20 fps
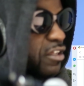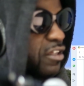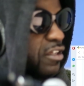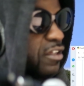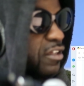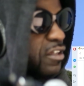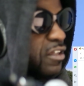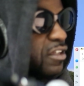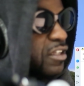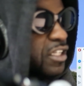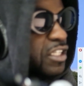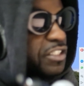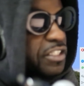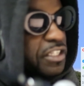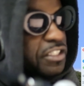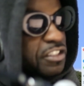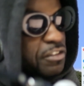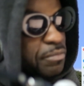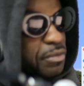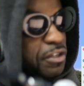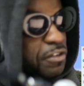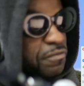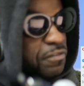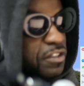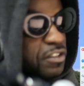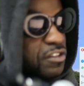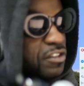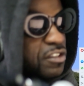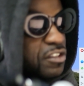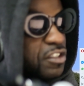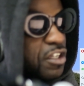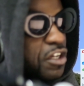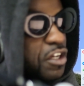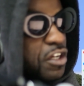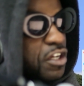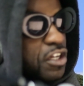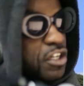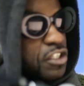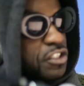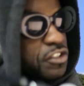It's the list of benefits.
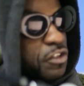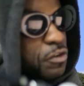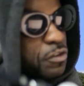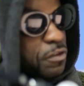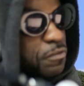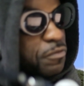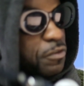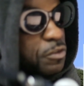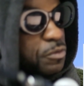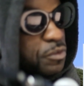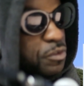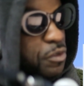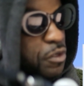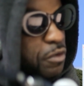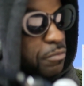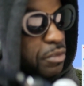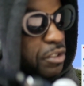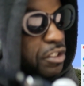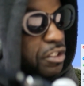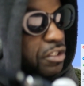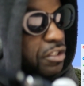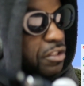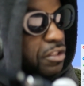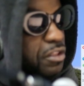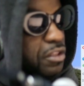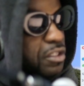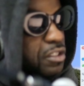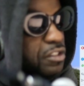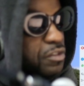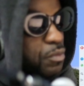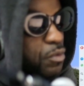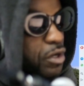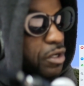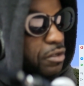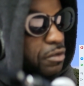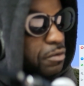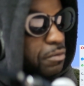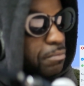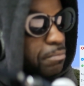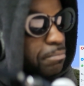So the first one's going to be this one.
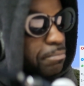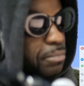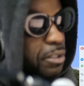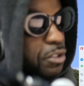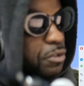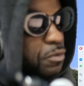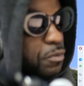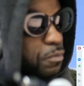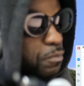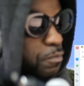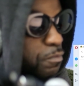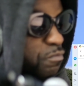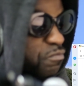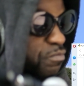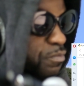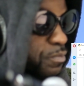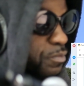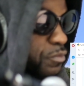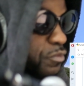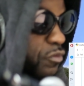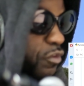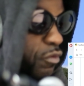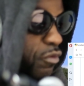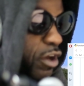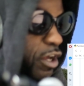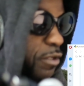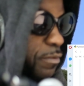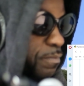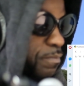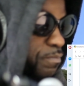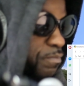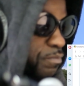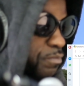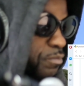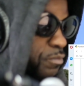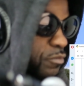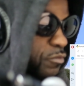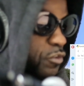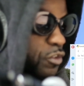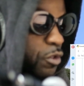Boom, right?
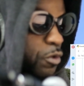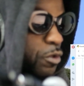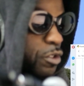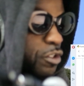Of course.